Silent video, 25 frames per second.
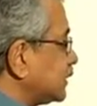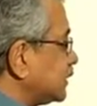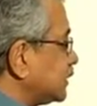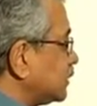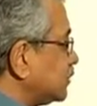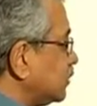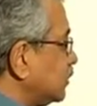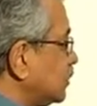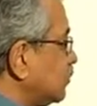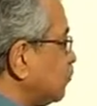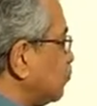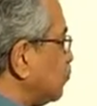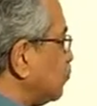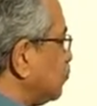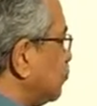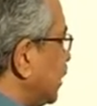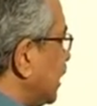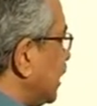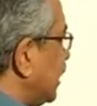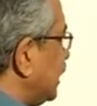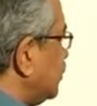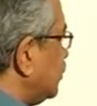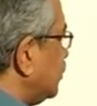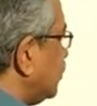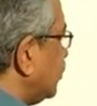So the
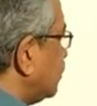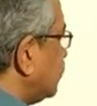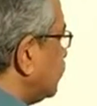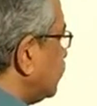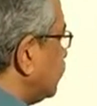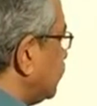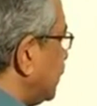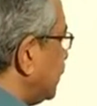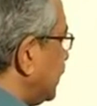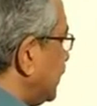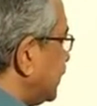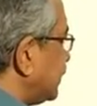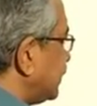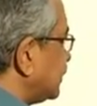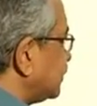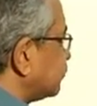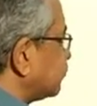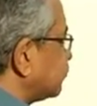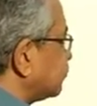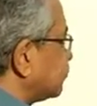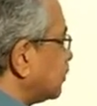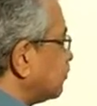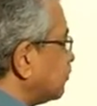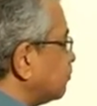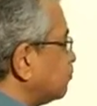value of the weight
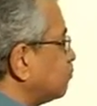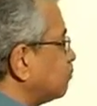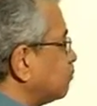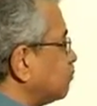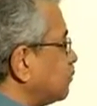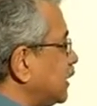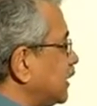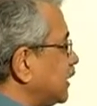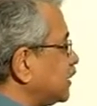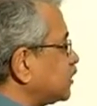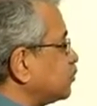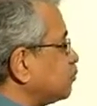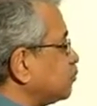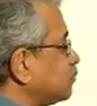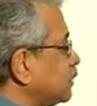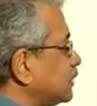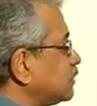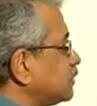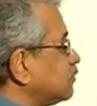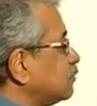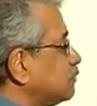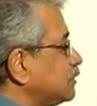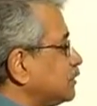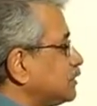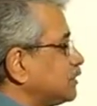from place to place
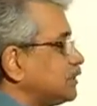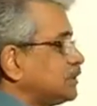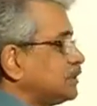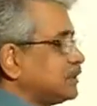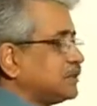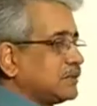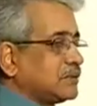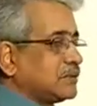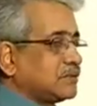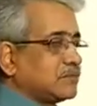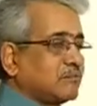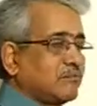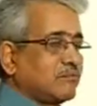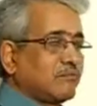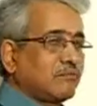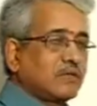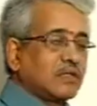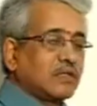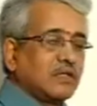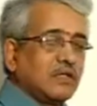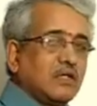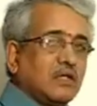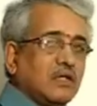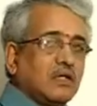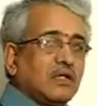will be changing.
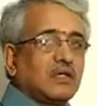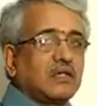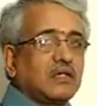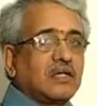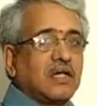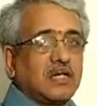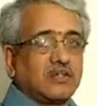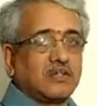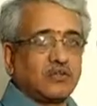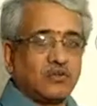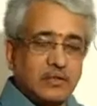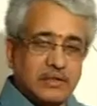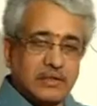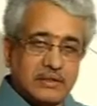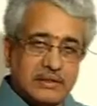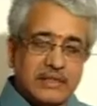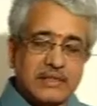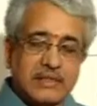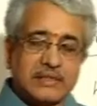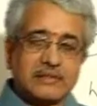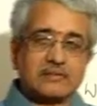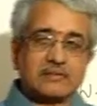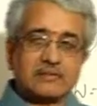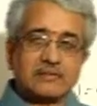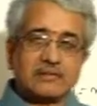Not only
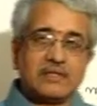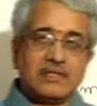that,